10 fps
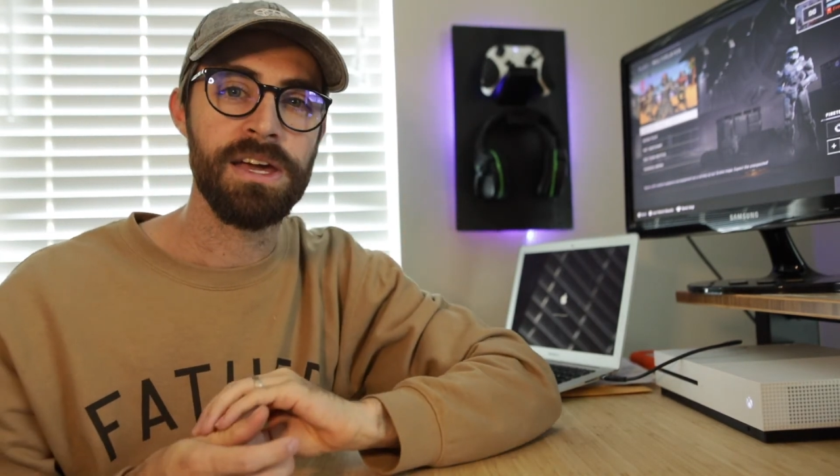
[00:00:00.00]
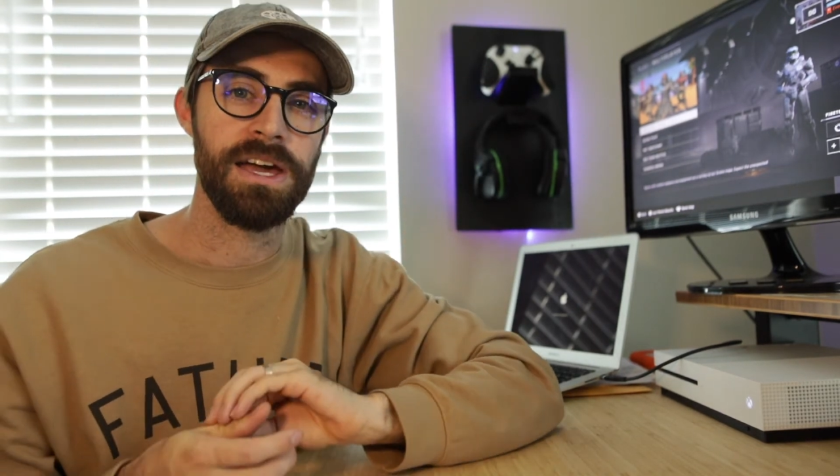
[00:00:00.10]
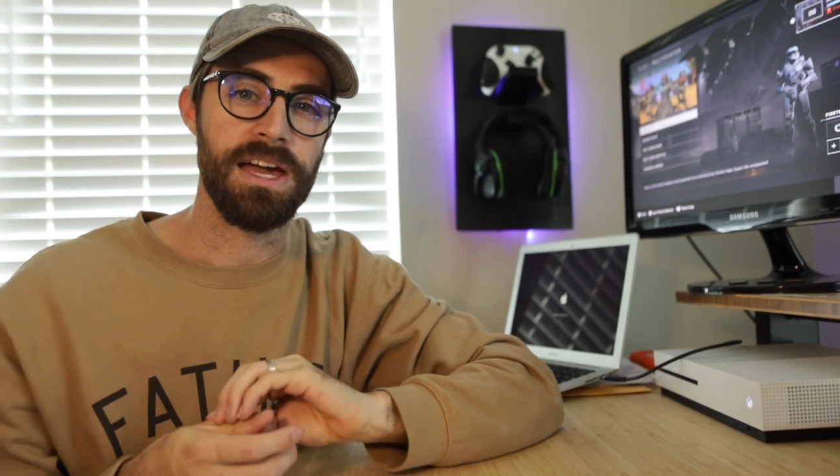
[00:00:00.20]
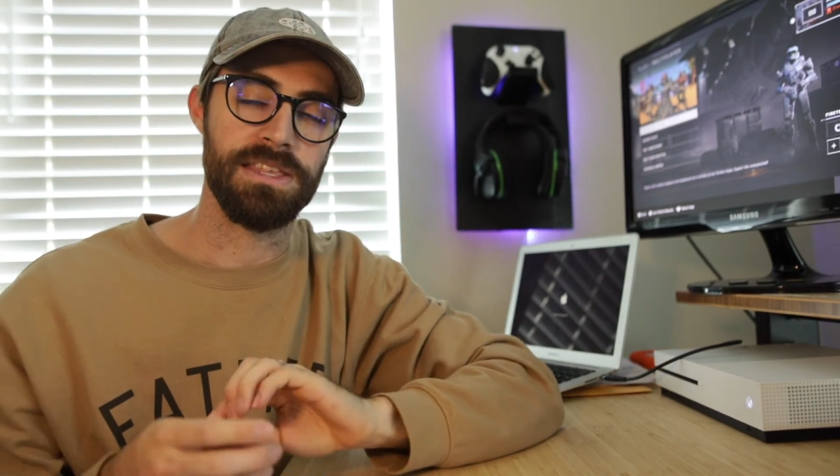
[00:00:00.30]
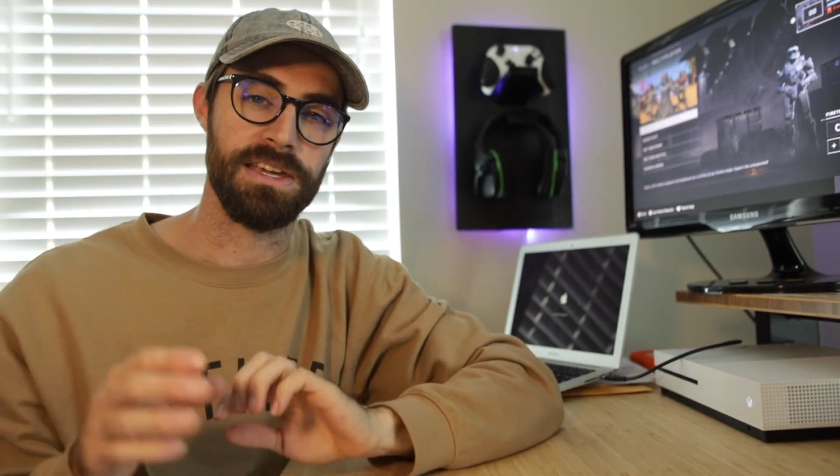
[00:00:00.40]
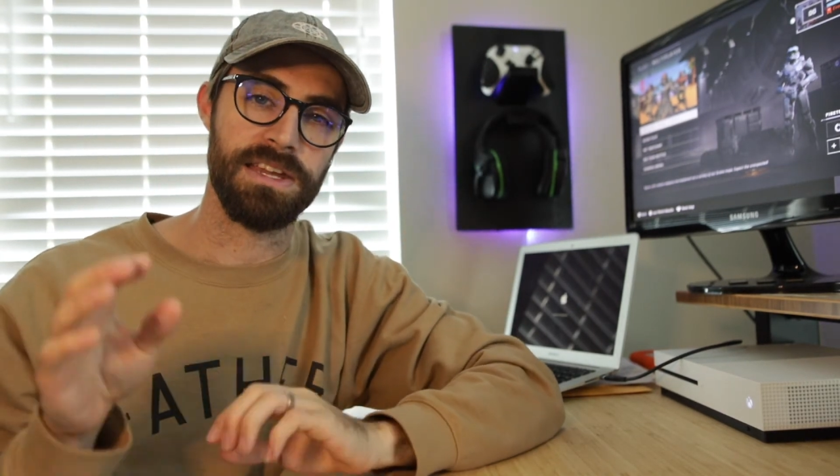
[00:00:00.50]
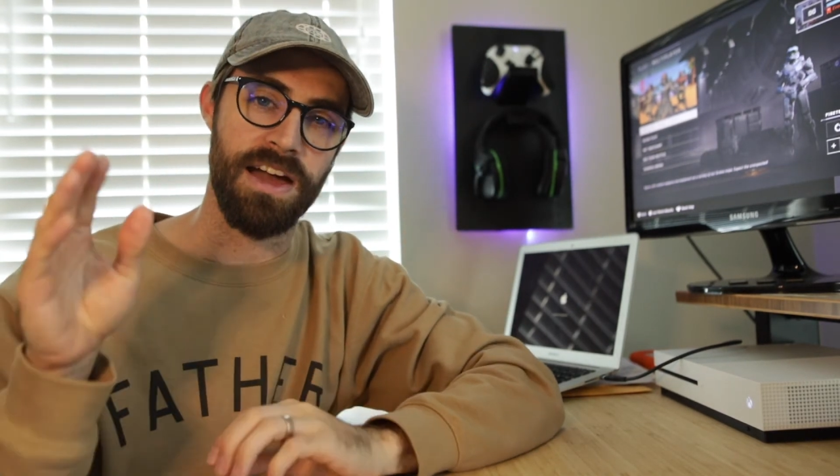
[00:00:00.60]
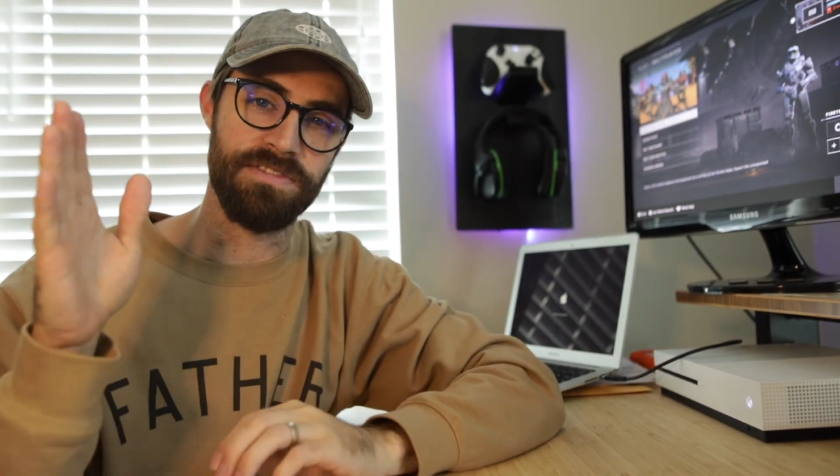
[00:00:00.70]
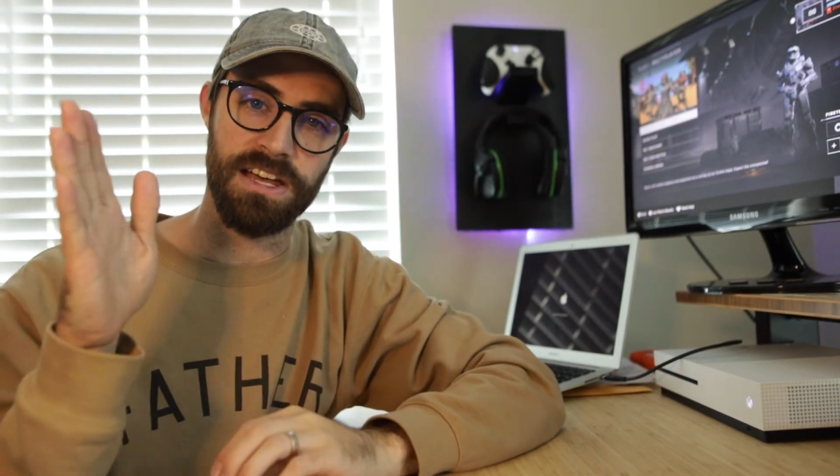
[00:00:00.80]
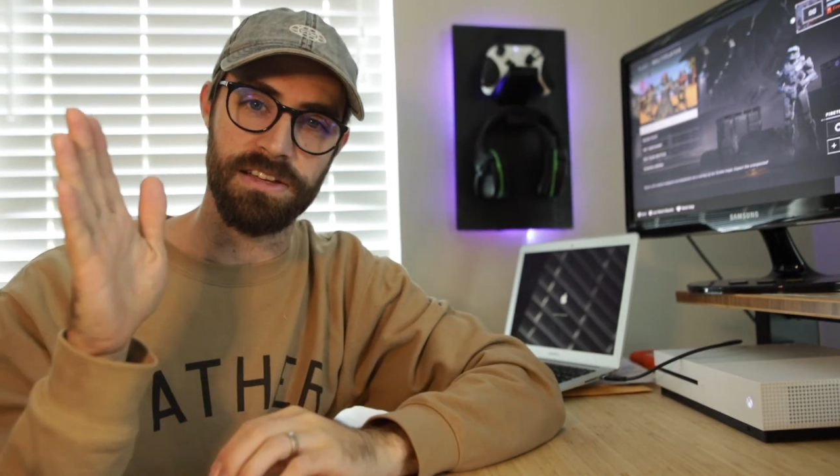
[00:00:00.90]
and then
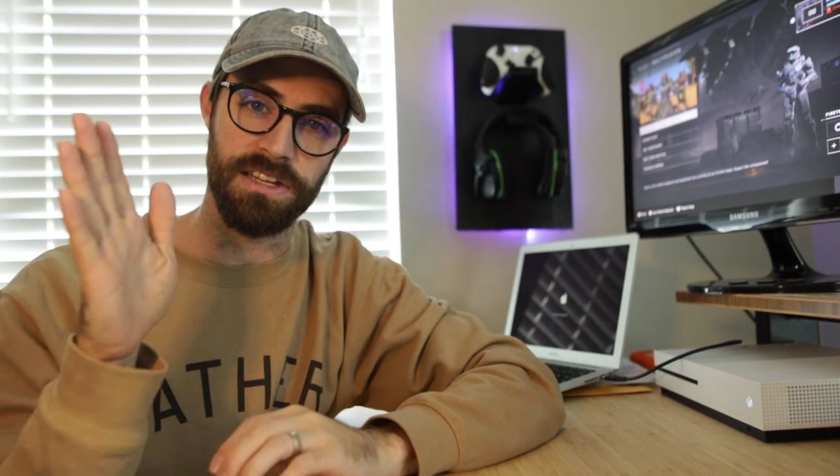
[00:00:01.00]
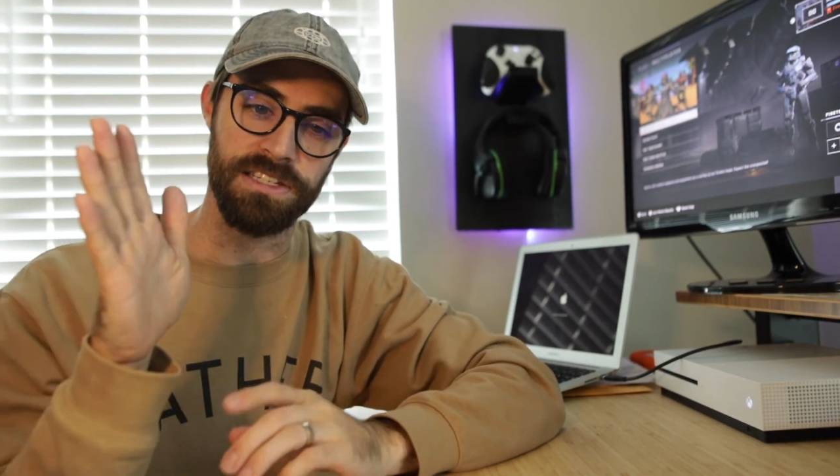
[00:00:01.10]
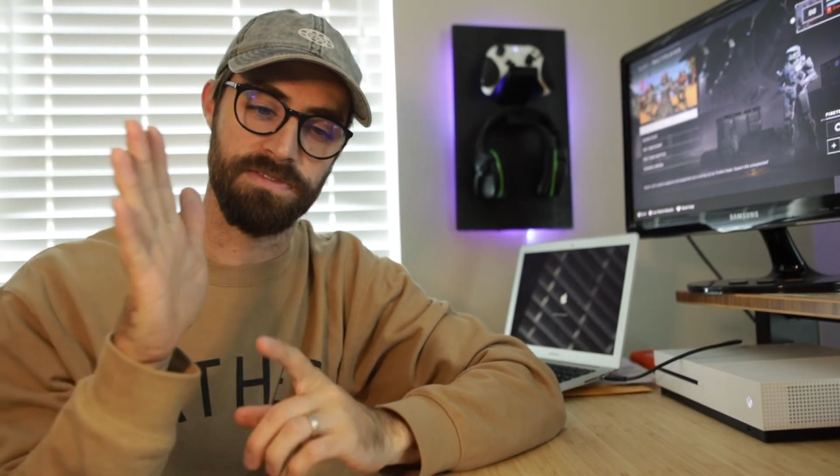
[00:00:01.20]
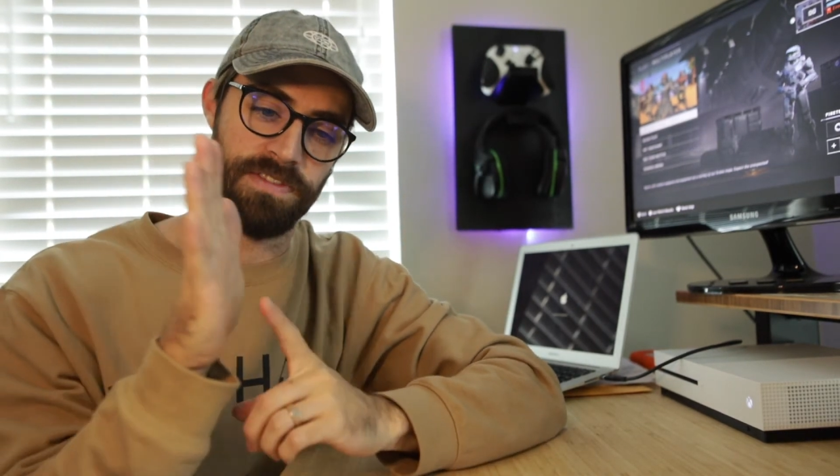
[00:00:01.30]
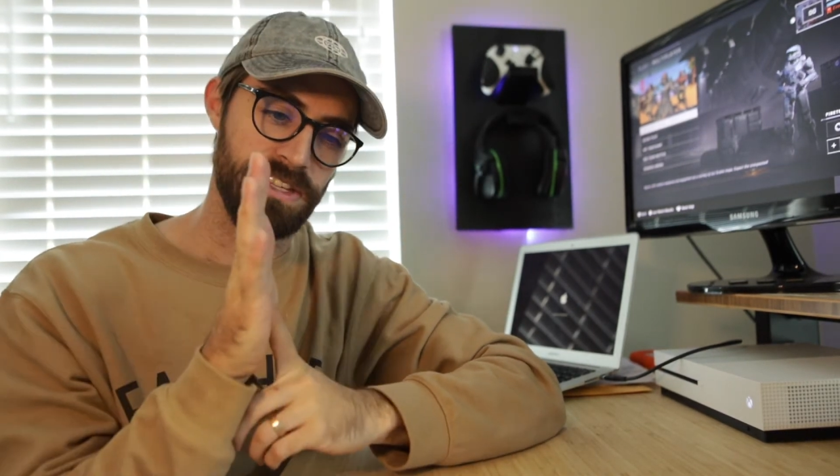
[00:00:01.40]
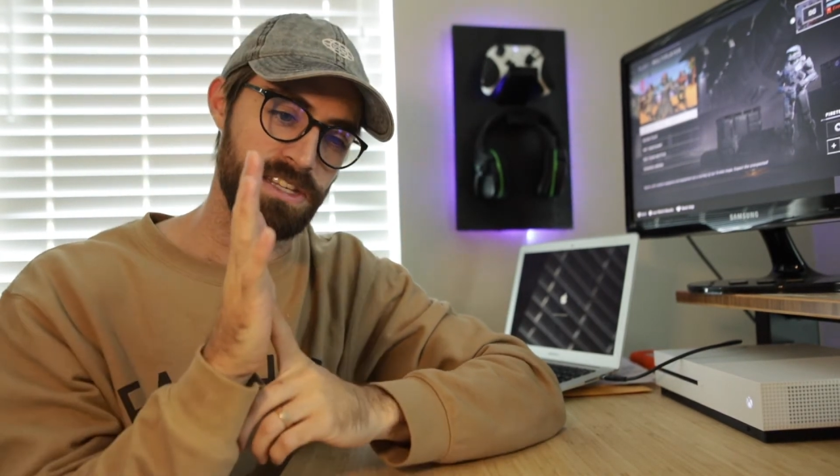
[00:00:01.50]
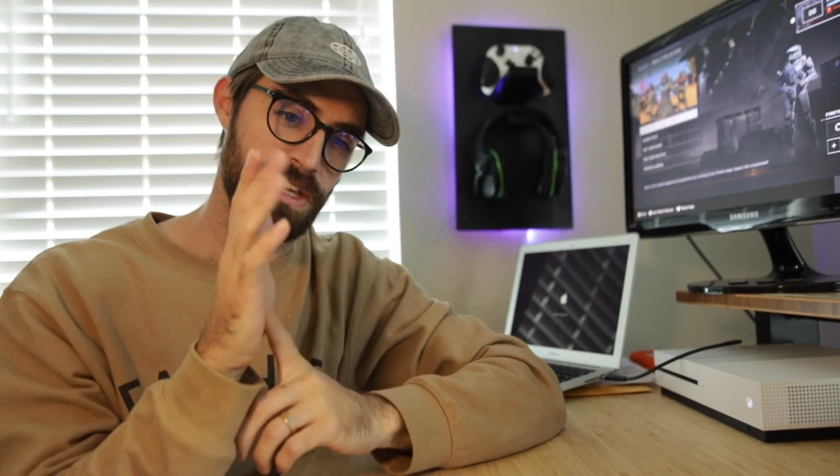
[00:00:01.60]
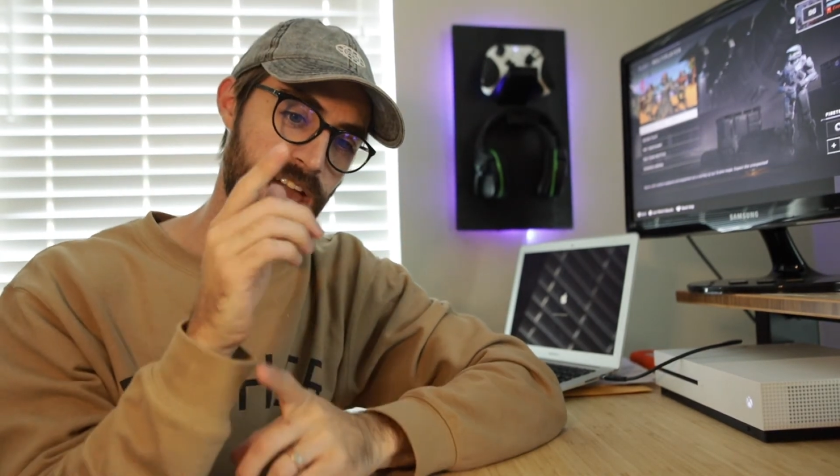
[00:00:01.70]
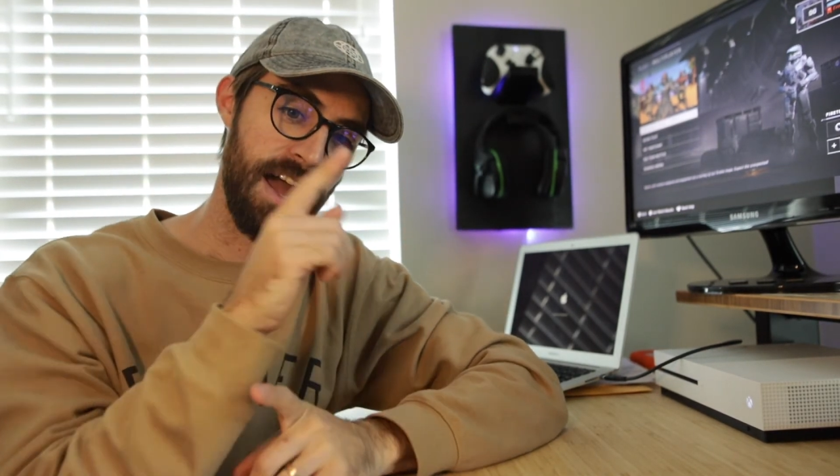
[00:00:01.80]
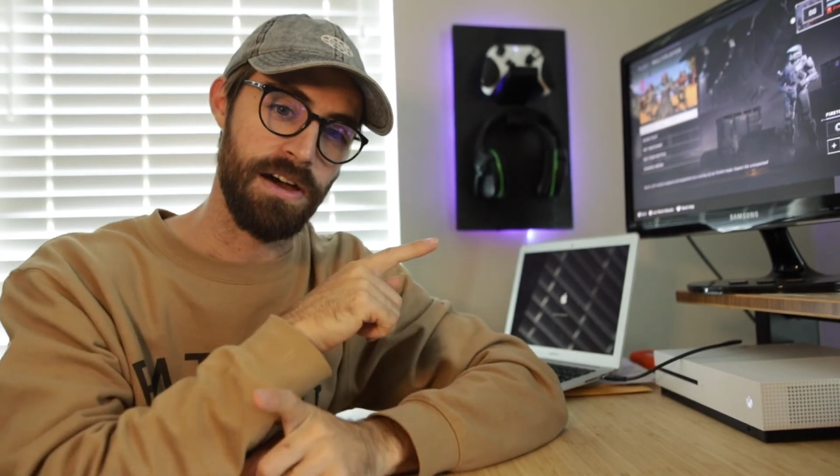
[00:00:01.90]
have the LEDs facing
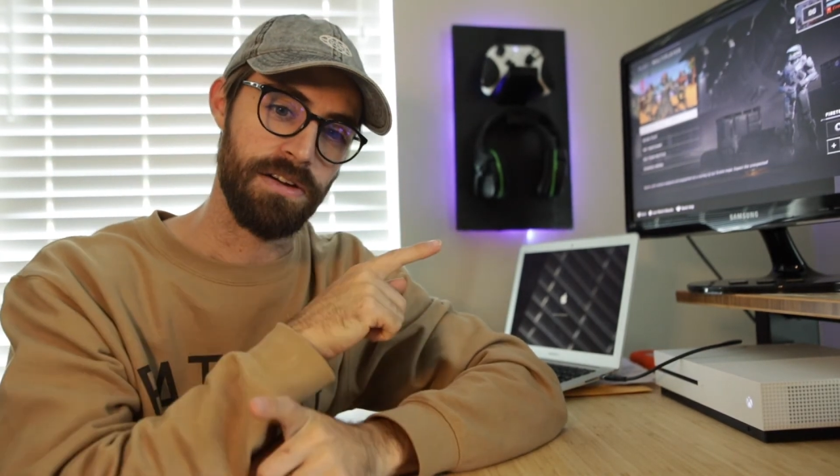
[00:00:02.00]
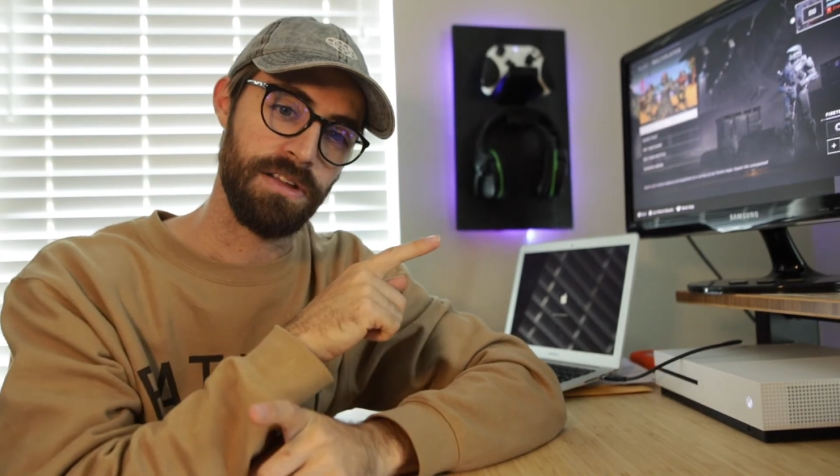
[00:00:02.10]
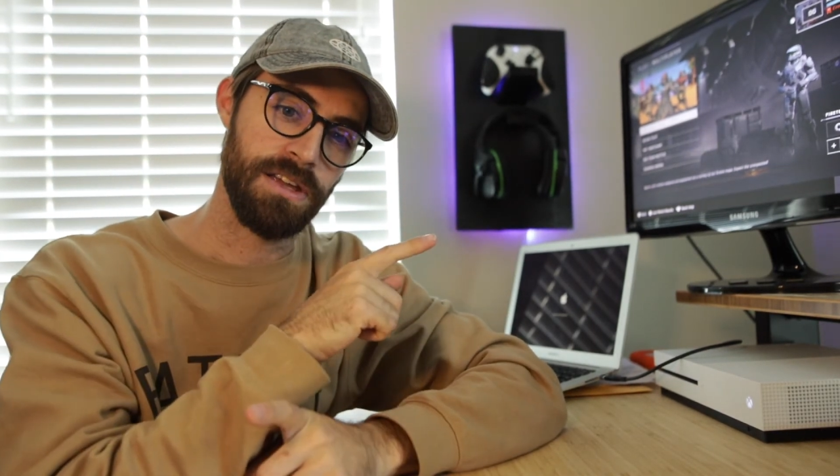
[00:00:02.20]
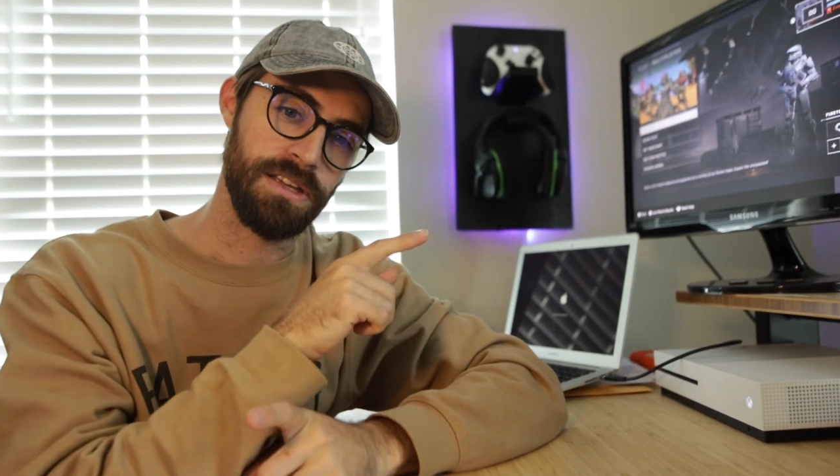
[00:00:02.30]
out,